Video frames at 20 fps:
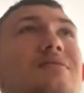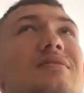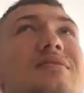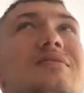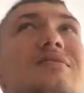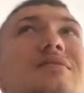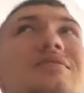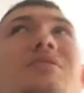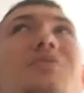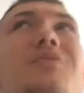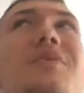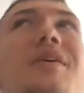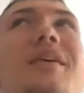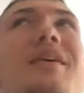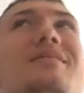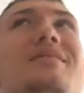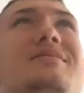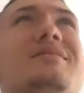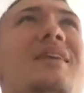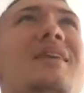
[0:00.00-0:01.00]
See, what
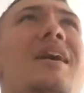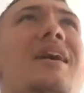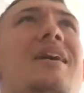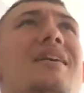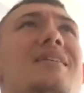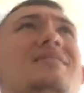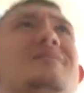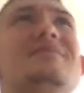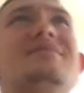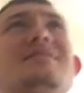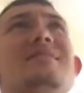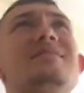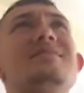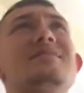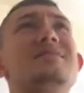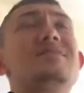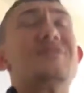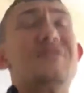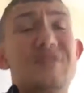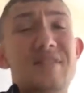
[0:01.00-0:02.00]
it does
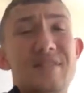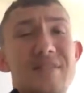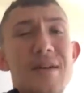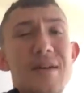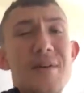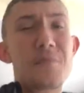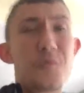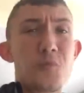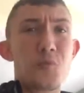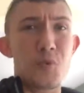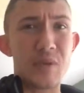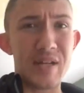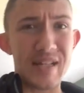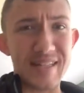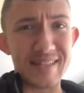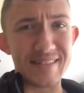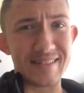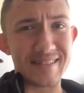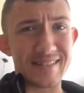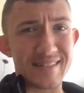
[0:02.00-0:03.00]
is, for some
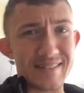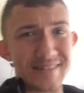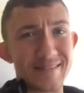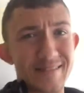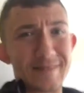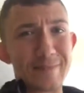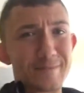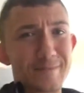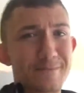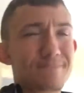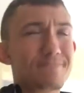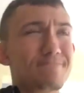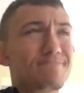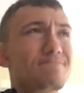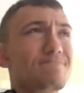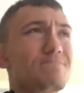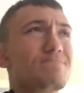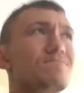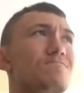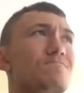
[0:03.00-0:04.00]
reason,
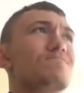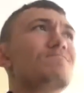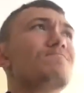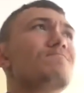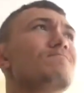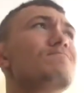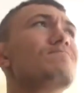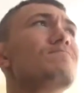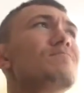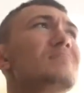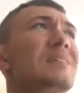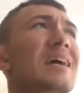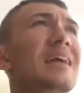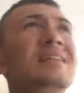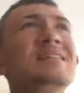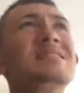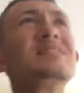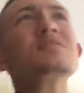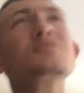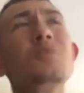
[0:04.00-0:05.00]
and
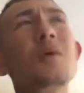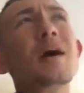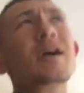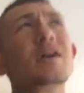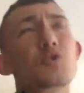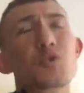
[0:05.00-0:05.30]
this is why